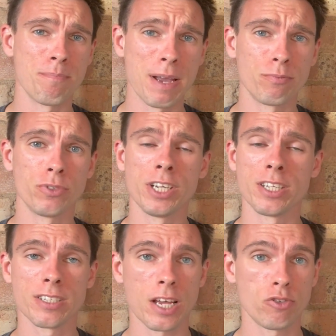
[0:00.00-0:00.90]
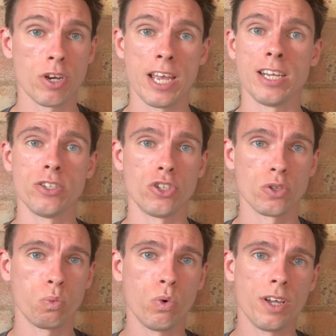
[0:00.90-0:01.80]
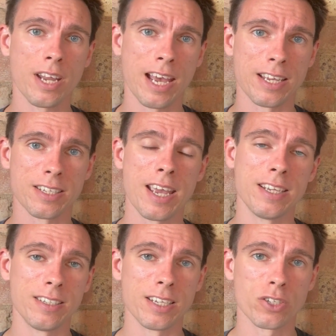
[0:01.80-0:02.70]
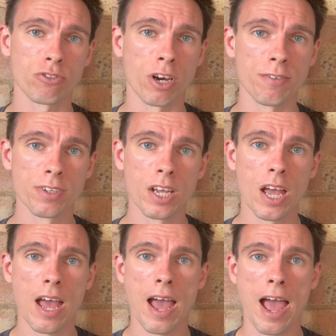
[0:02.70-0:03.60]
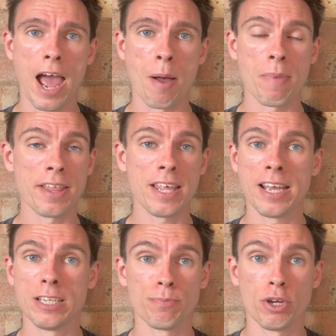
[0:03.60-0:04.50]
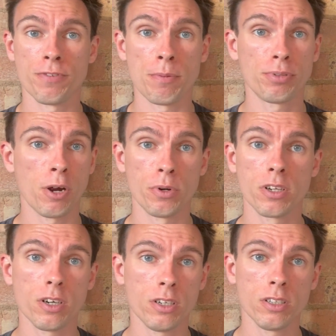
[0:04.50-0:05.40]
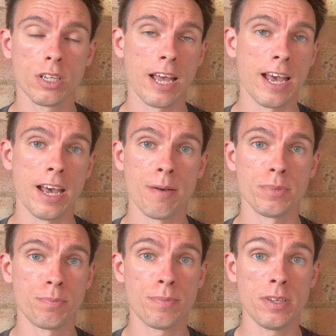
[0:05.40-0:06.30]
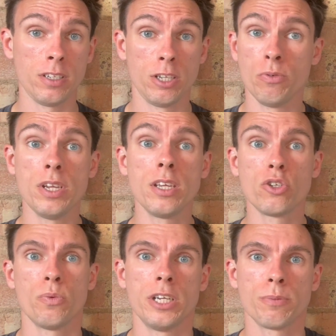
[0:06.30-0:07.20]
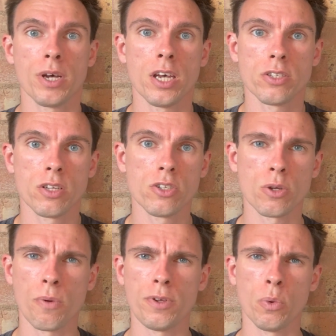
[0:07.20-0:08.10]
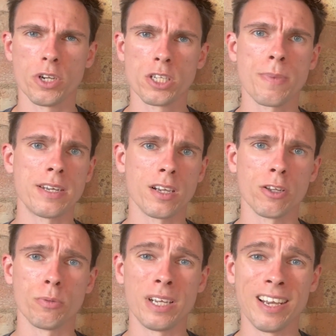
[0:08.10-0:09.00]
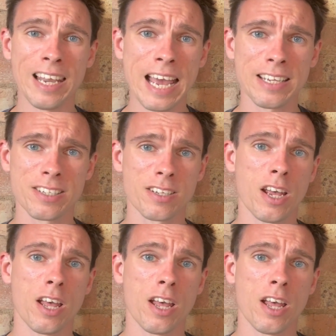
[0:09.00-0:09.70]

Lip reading: memory, etc. It is just one has a disk drive. And that is both a pro and a con, unique to each person. So if you want to spend a little bit less,